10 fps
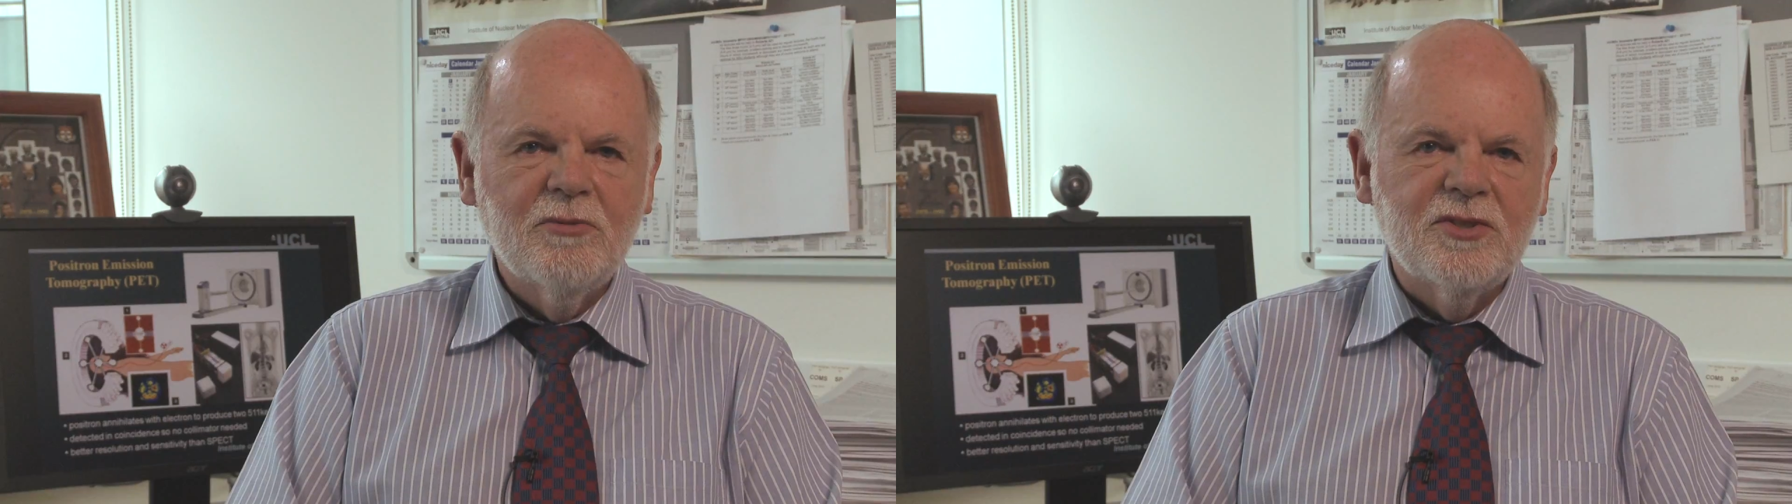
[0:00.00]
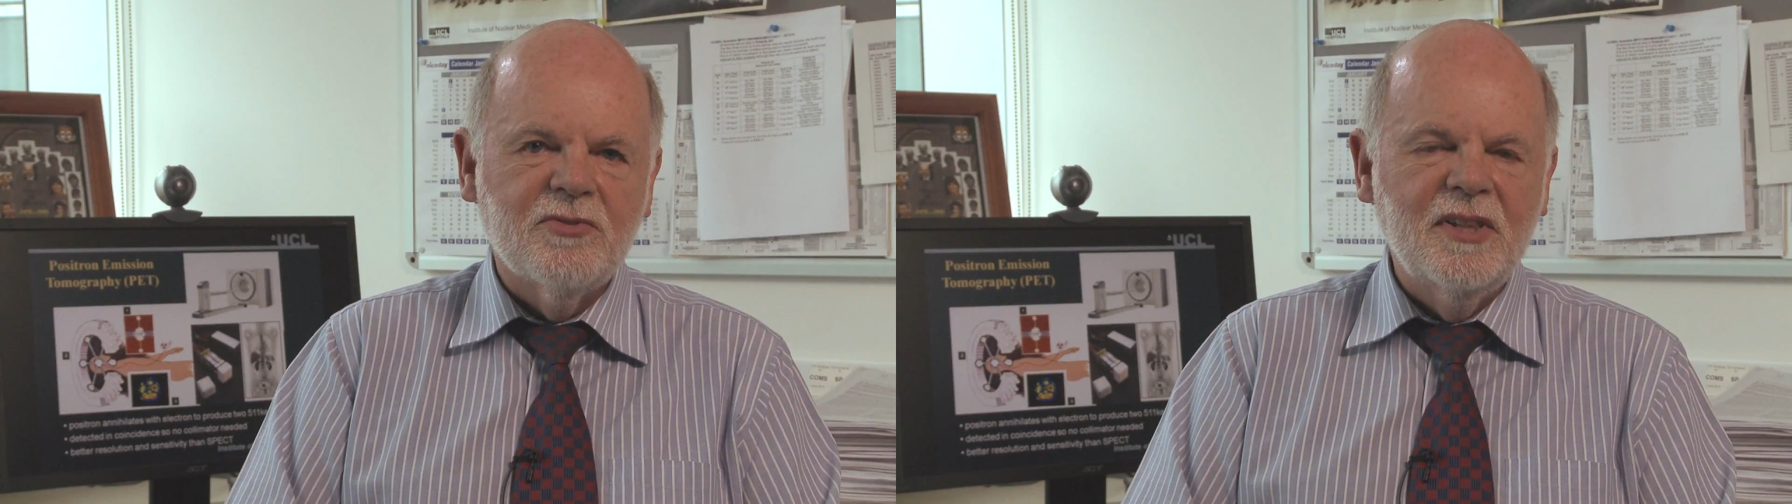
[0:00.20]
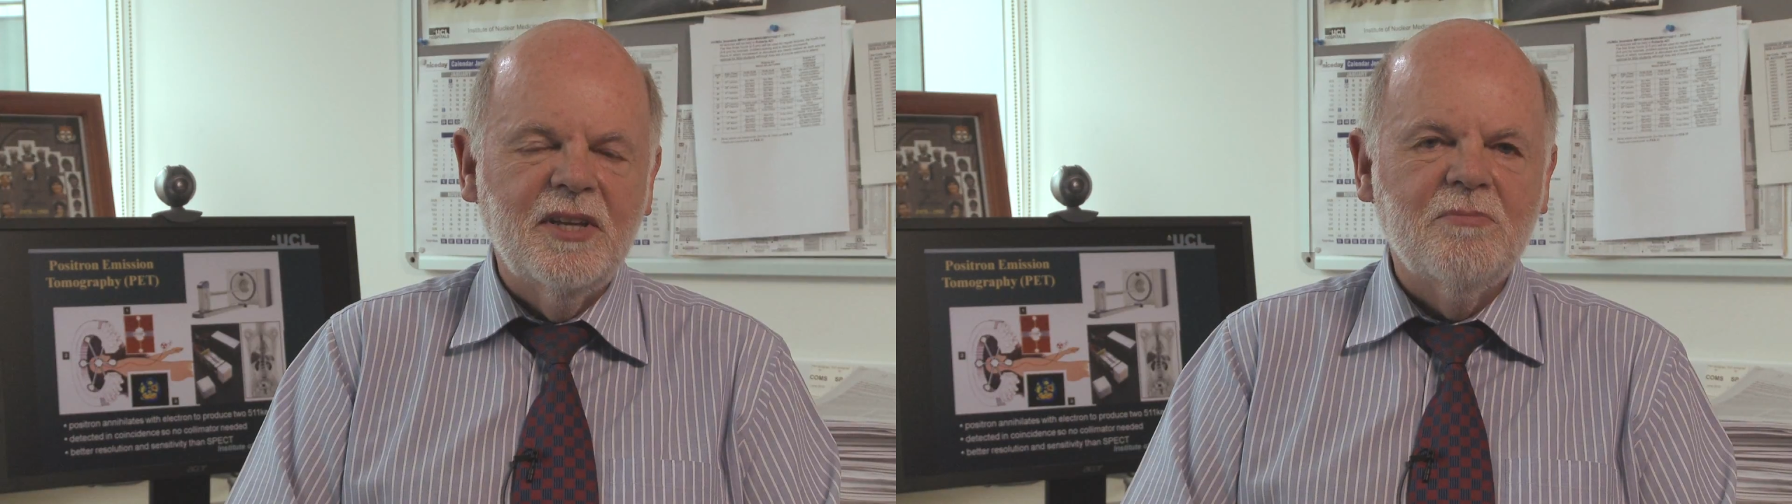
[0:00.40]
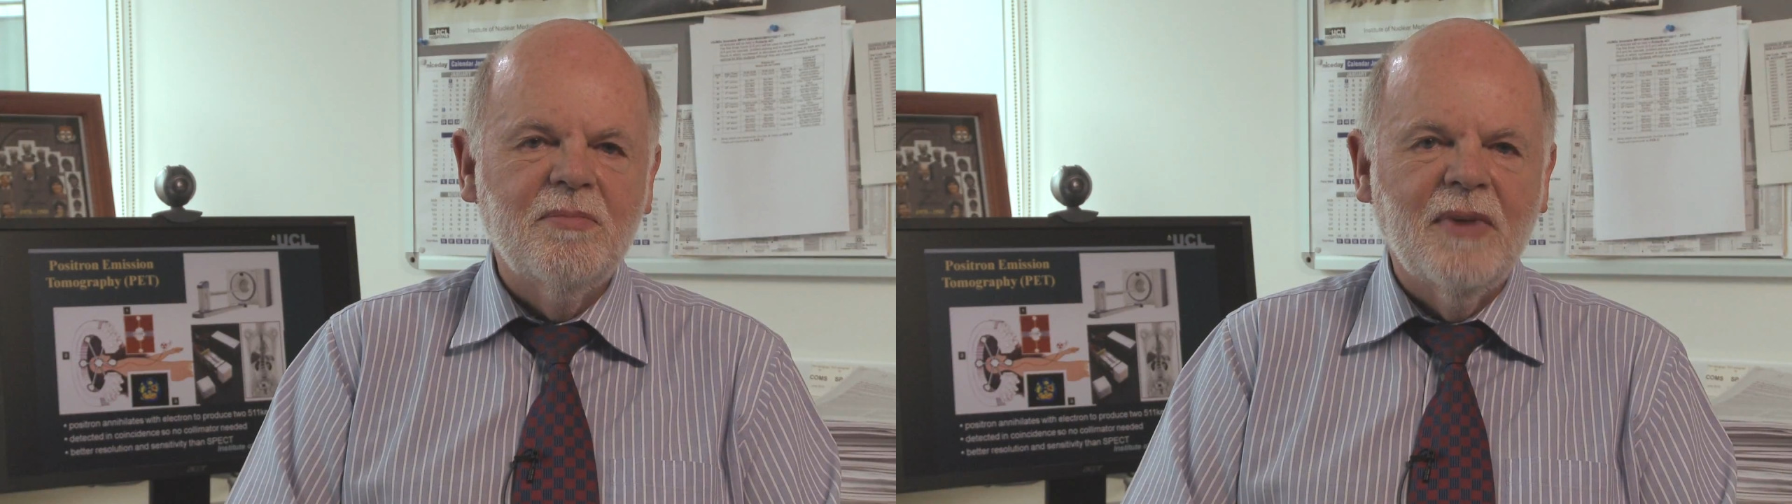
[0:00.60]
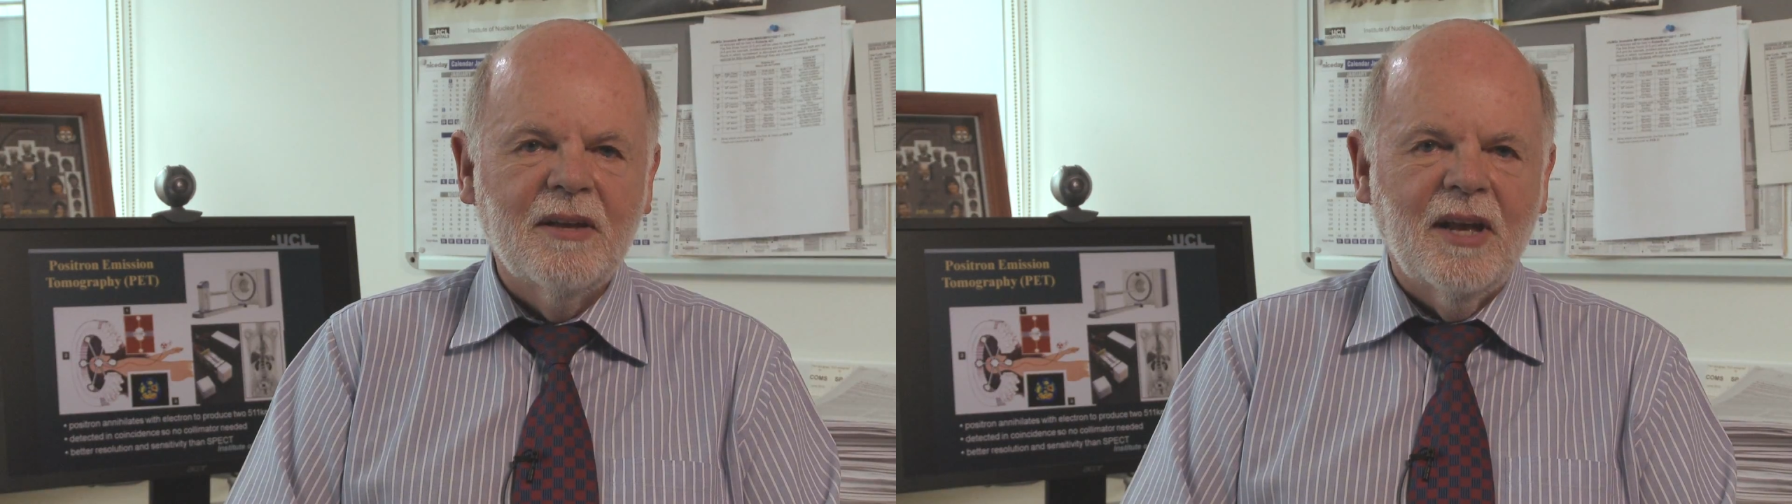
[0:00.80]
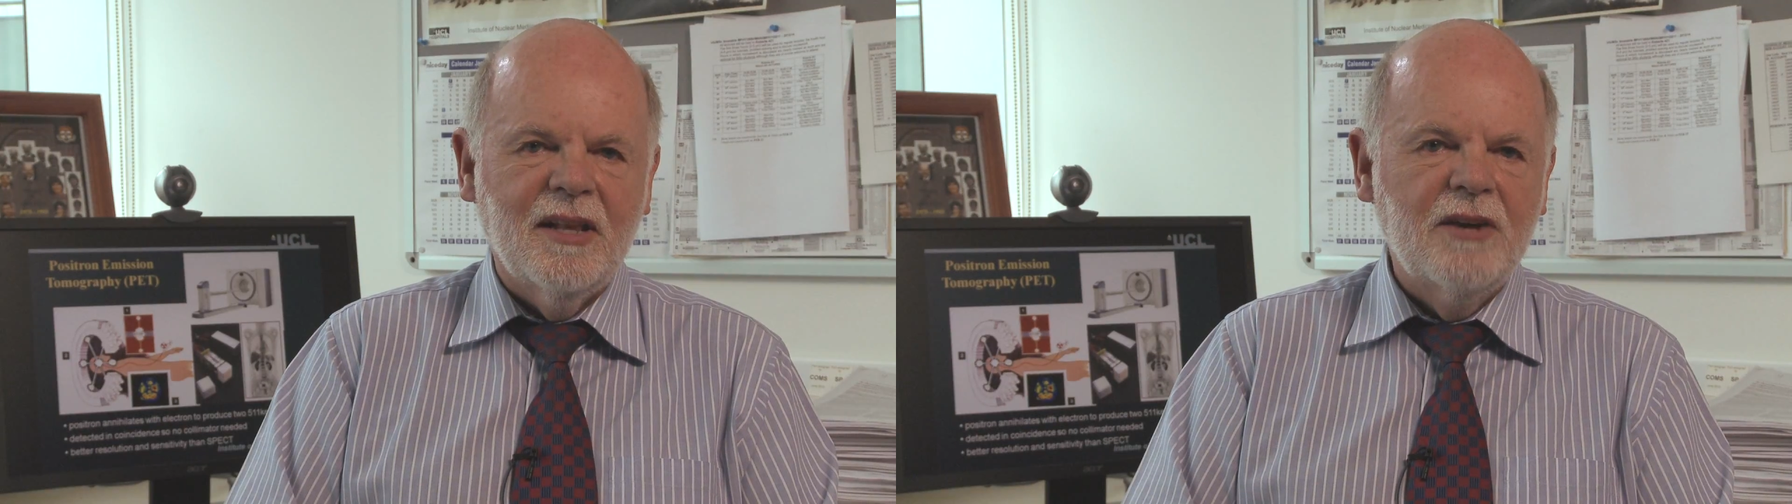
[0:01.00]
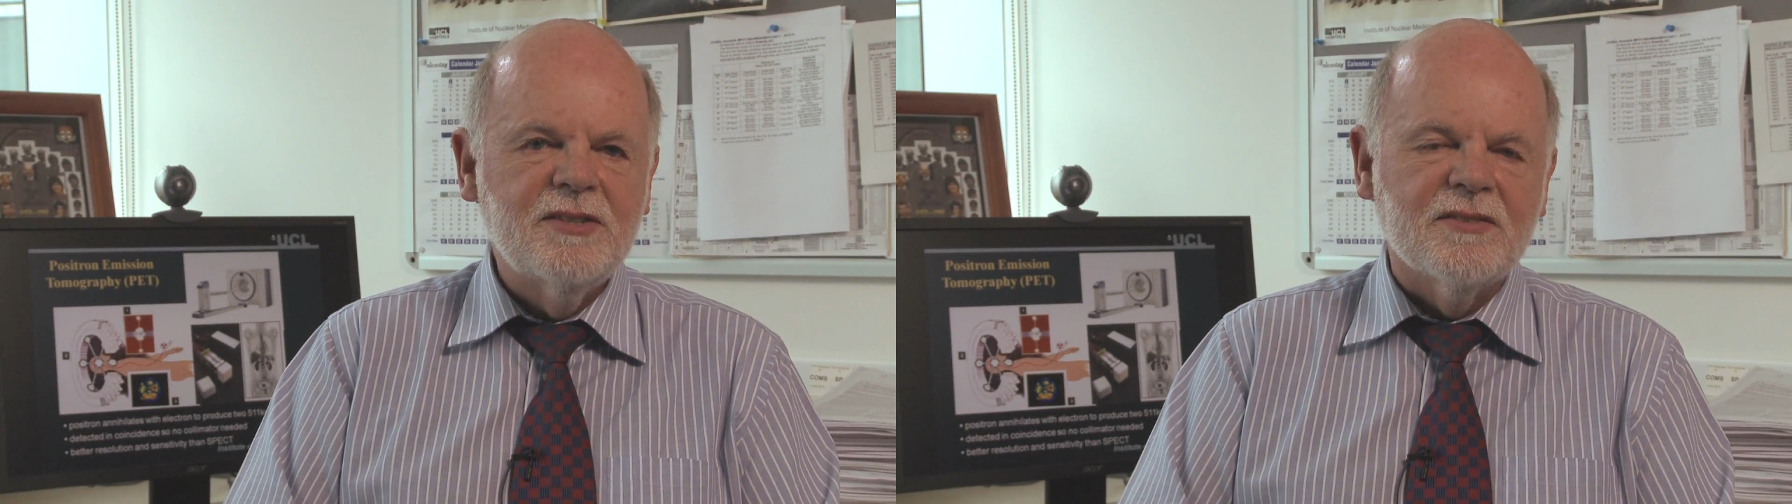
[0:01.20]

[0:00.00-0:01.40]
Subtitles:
which really allows